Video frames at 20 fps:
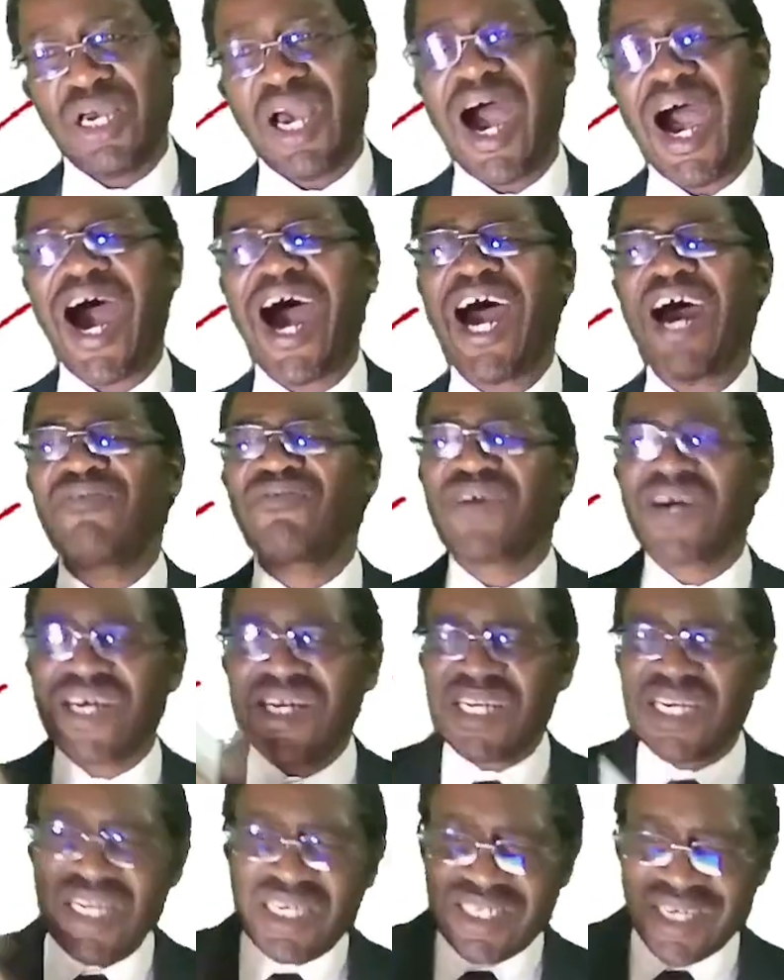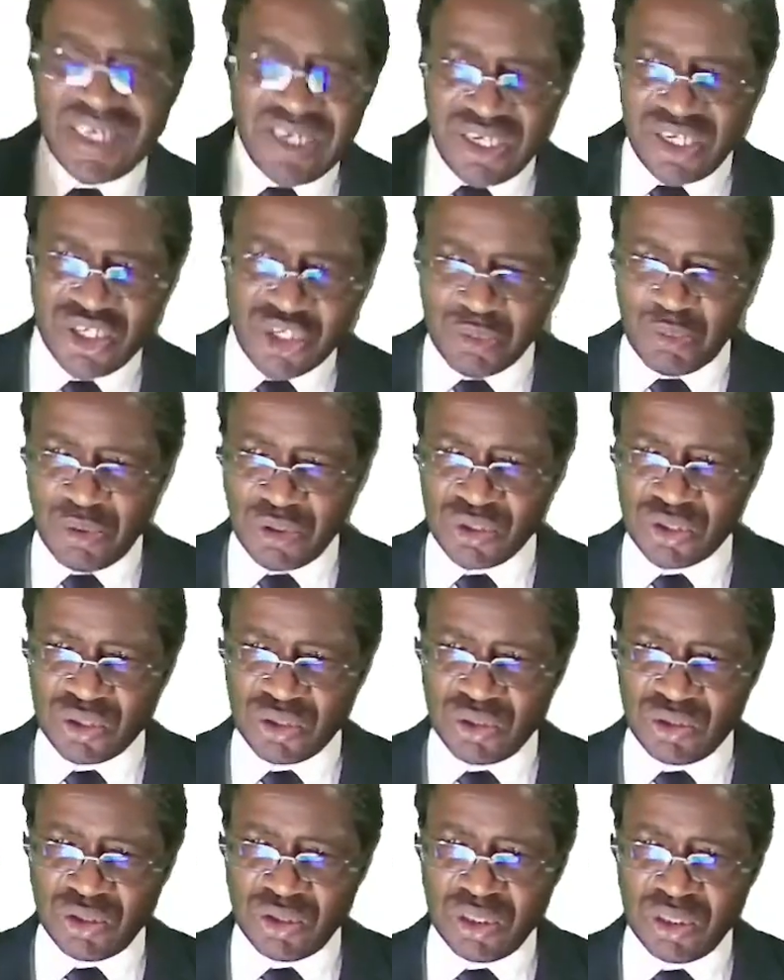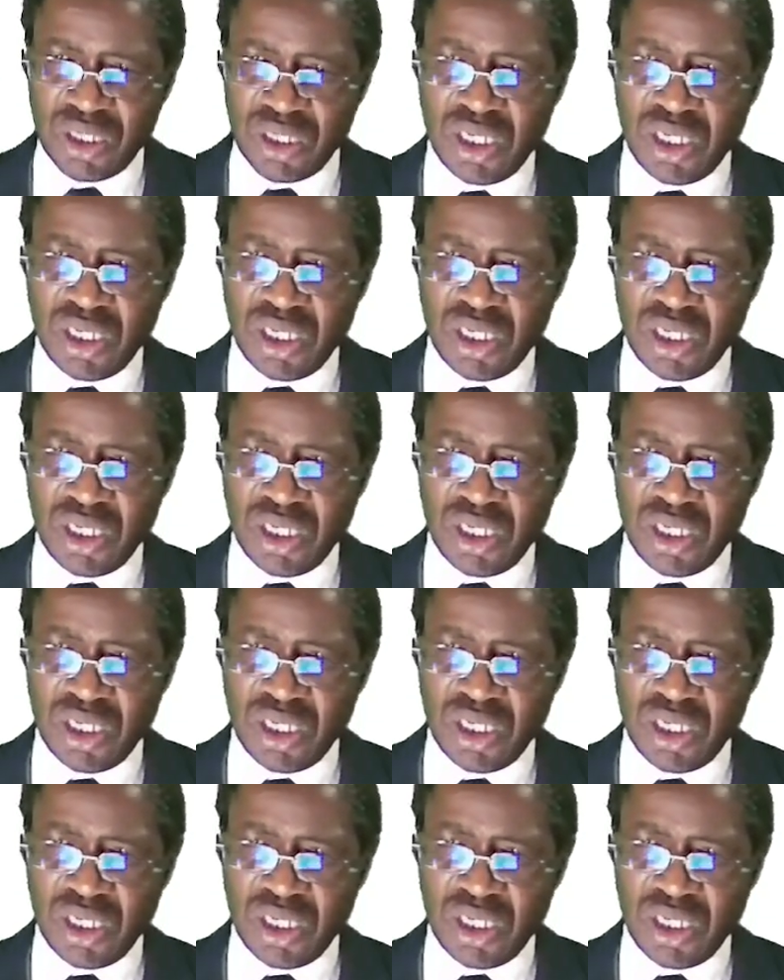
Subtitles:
I have credited disposal,